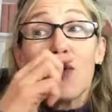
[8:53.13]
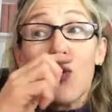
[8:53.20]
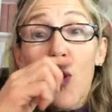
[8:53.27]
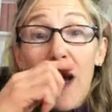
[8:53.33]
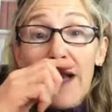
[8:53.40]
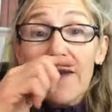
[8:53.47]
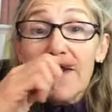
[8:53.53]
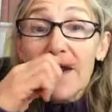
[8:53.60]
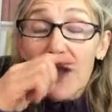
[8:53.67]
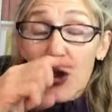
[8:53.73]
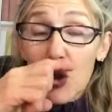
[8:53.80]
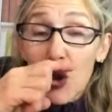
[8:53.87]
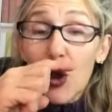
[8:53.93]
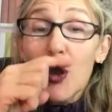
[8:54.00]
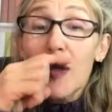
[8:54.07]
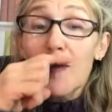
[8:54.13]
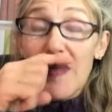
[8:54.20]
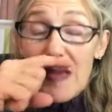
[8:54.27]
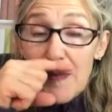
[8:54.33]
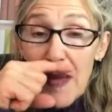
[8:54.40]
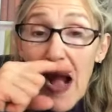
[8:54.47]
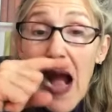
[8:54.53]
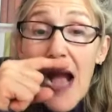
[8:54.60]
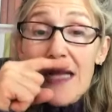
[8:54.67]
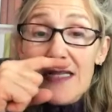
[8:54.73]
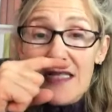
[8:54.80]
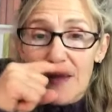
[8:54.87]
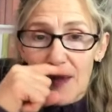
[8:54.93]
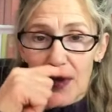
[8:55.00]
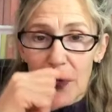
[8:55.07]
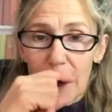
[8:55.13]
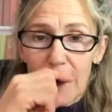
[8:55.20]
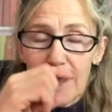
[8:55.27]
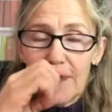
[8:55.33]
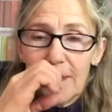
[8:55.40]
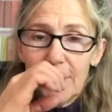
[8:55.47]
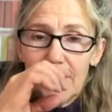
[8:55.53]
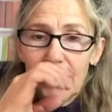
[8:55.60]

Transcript: And what if it could be possible?